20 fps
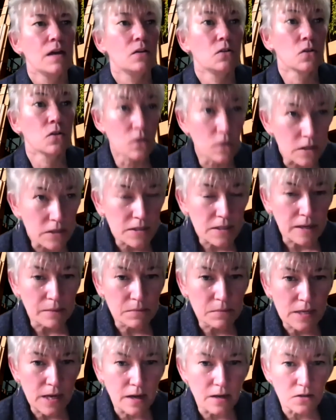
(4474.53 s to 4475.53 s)
Neural stem
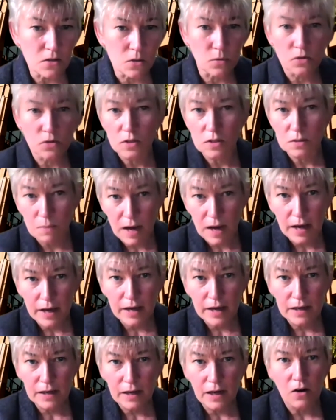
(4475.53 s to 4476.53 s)
cells, which is
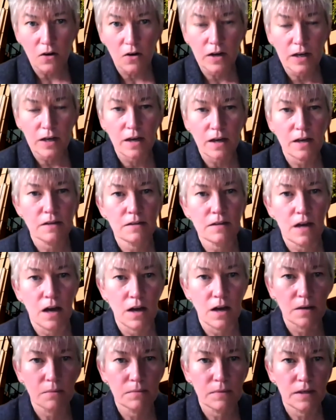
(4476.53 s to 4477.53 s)
my area
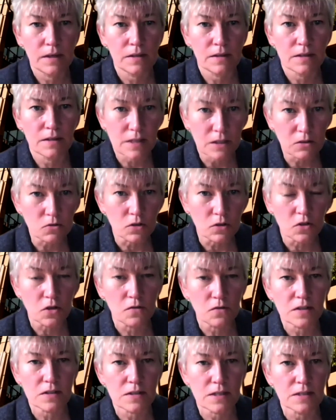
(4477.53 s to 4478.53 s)
um, in the central
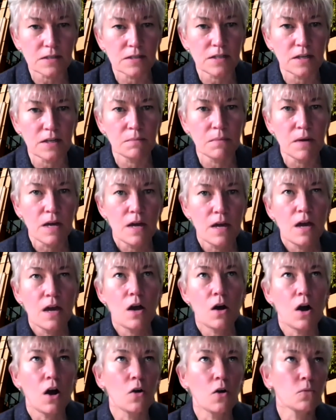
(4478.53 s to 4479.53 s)
nervous system,
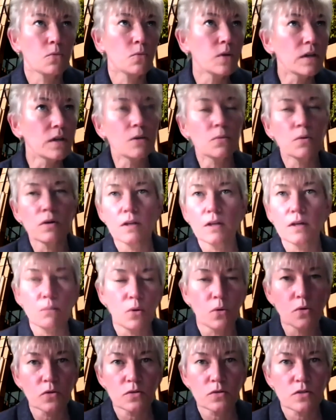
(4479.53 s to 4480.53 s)
are really, really
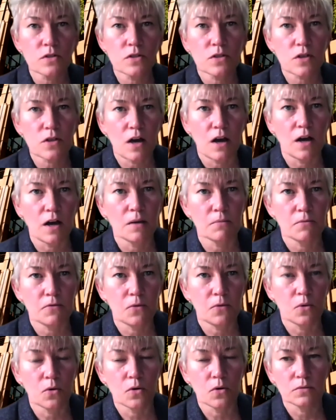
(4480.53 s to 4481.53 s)
important um,
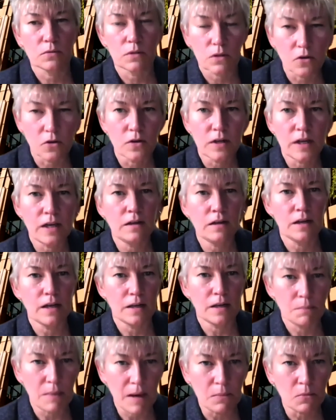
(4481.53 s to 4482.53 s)
for learning
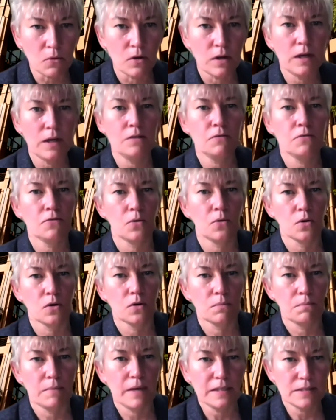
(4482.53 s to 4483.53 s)
and memory,
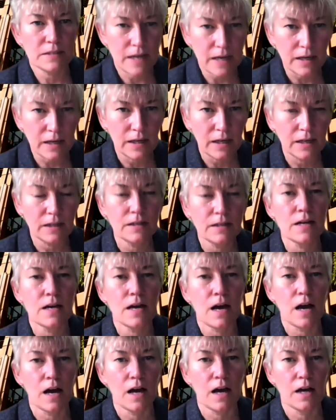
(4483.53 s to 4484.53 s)
for maintaining
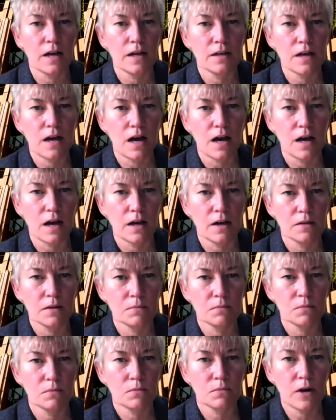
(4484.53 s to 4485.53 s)
uh, uh,
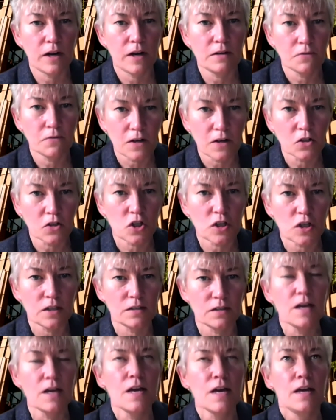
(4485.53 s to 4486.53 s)
brain
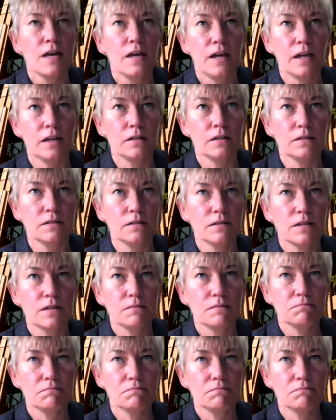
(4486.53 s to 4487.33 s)
function in,